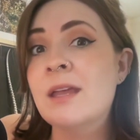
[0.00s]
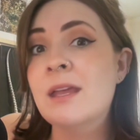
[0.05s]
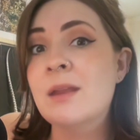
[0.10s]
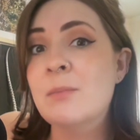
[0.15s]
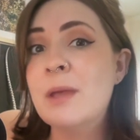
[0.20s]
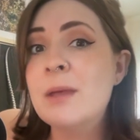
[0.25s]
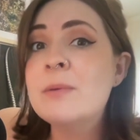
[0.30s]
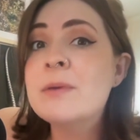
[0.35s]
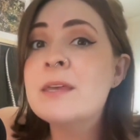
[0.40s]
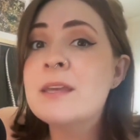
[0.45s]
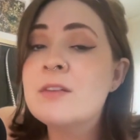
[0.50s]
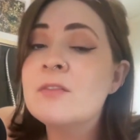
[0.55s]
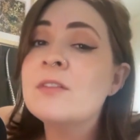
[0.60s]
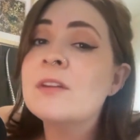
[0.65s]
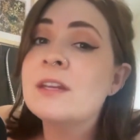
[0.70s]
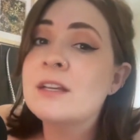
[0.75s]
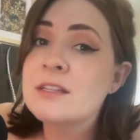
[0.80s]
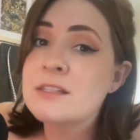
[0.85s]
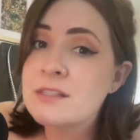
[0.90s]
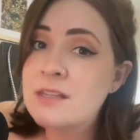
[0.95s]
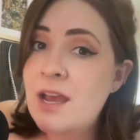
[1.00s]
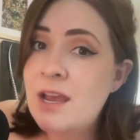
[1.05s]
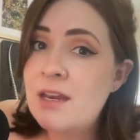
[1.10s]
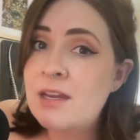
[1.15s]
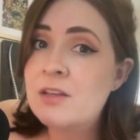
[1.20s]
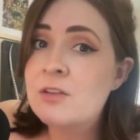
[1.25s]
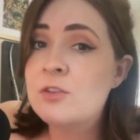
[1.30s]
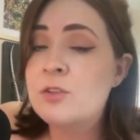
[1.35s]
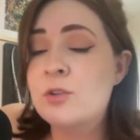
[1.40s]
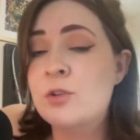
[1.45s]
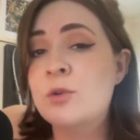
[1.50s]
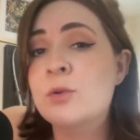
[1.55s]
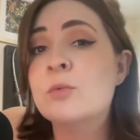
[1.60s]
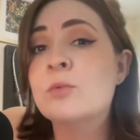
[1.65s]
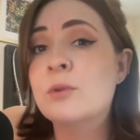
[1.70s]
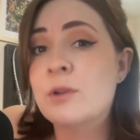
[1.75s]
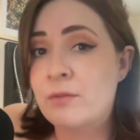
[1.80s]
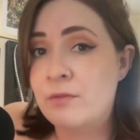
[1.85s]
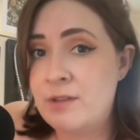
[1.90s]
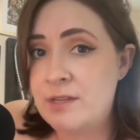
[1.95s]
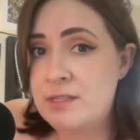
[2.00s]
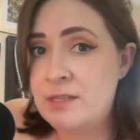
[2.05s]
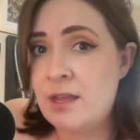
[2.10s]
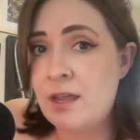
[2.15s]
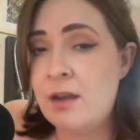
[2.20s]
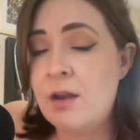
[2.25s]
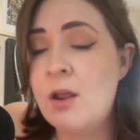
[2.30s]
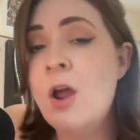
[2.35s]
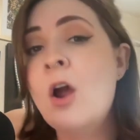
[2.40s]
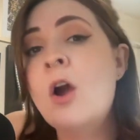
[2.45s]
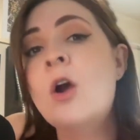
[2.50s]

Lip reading: and maybe even excited to revisit.